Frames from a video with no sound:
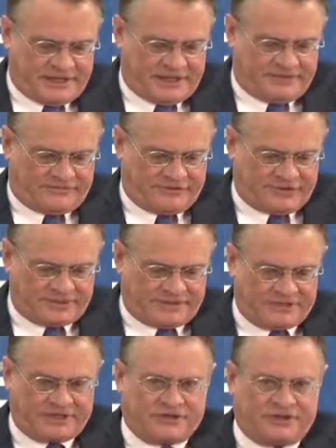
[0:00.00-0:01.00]
and formed
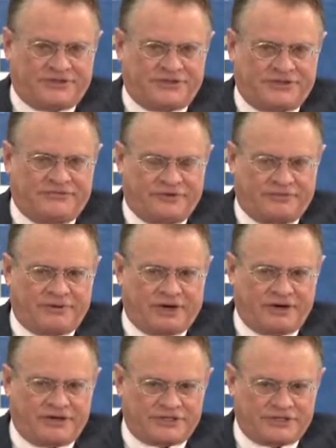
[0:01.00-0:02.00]
something called the Deauville
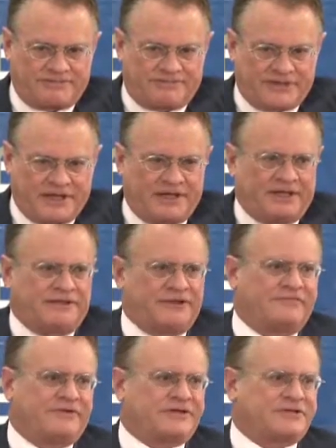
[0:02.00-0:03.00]
Partnership.
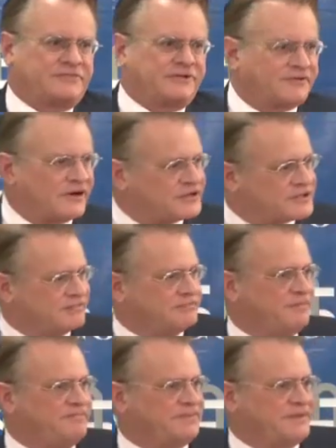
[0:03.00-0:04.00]
Their vision was very
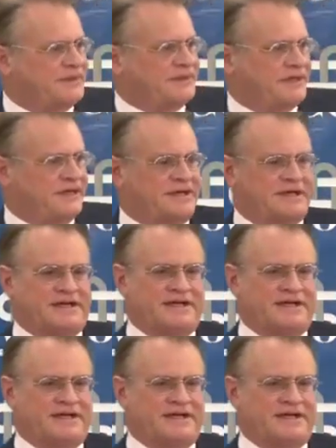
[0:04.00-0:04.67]
simple, that